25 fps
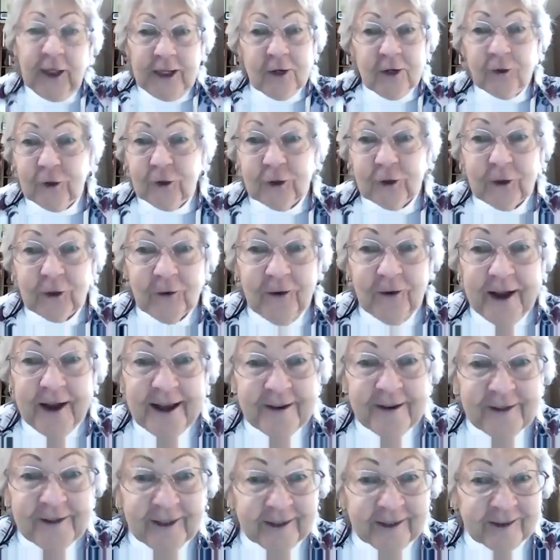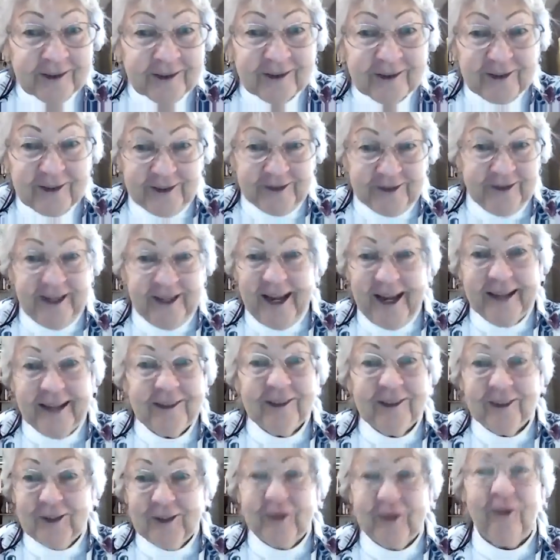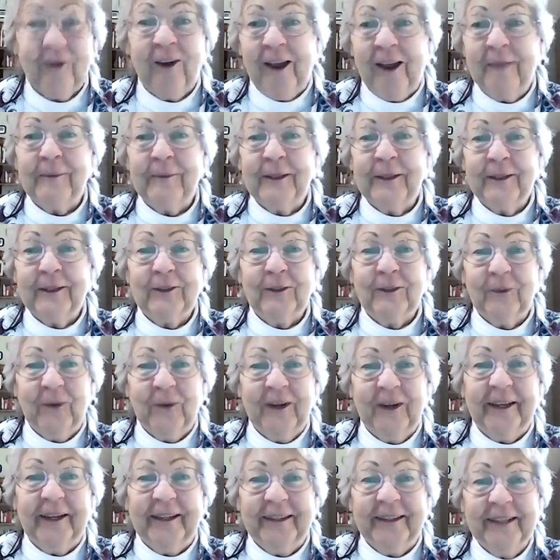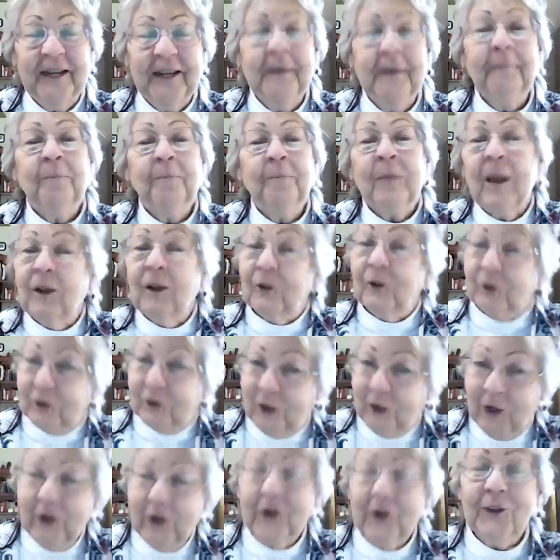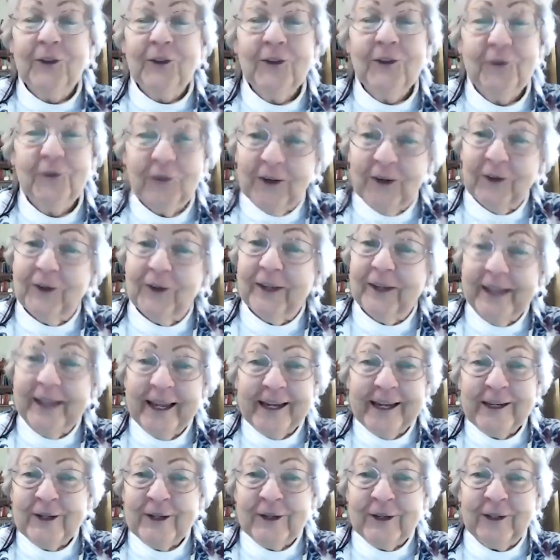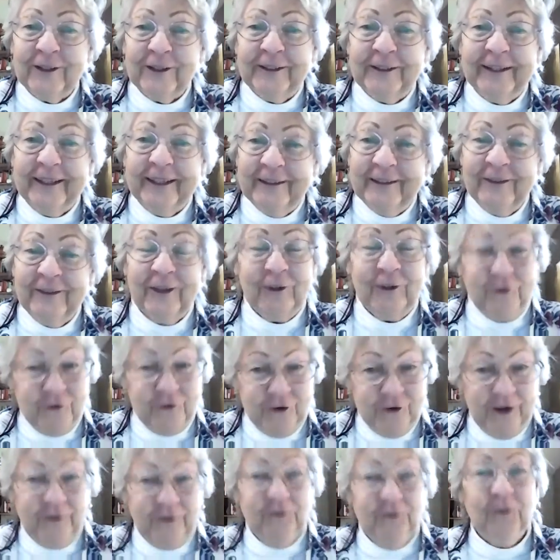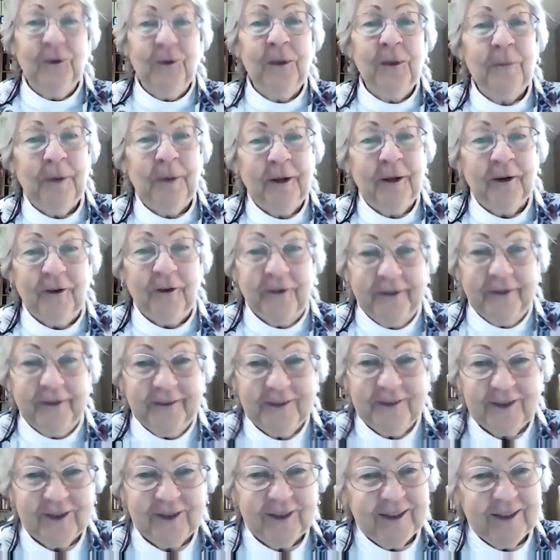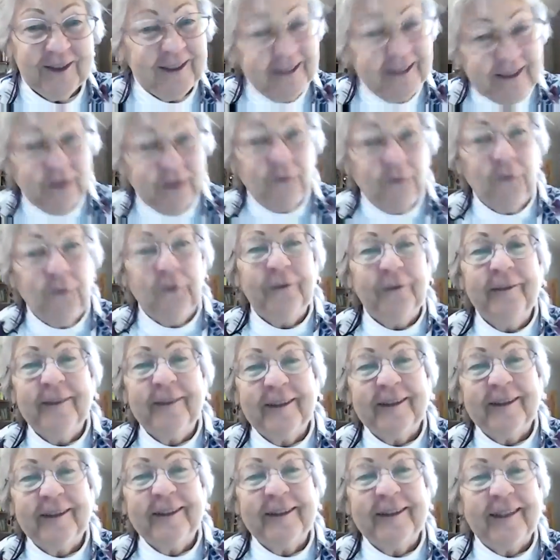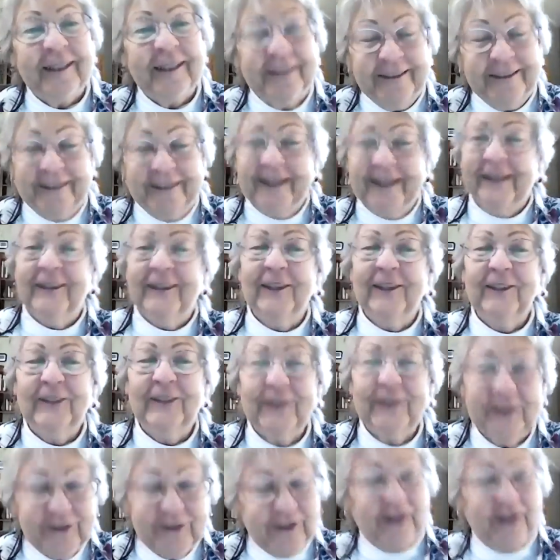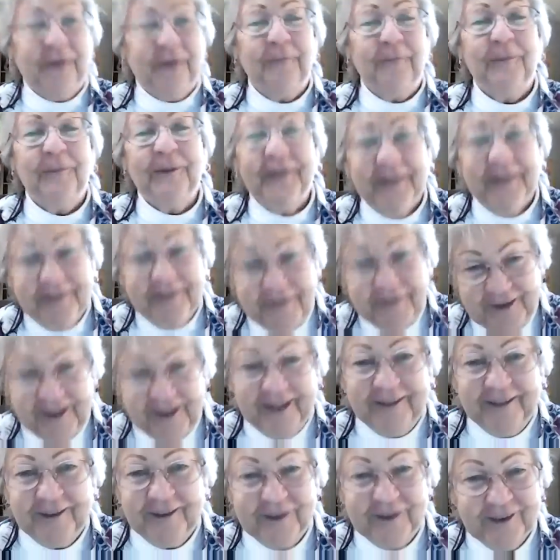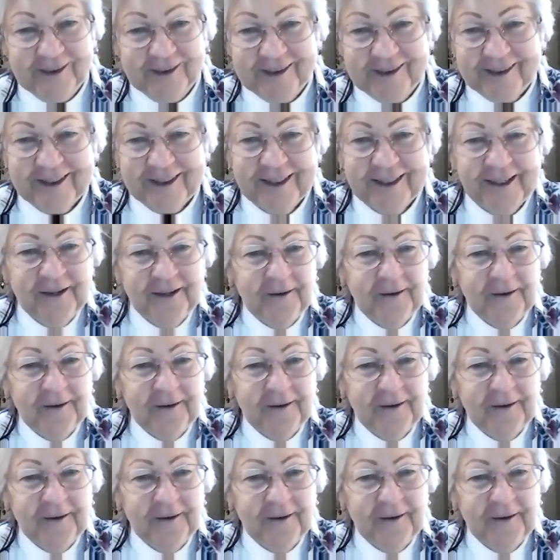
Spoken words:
Look around us. Does that describe us or what? Large variation in their general appearance, differences in color, shapes, and sizes.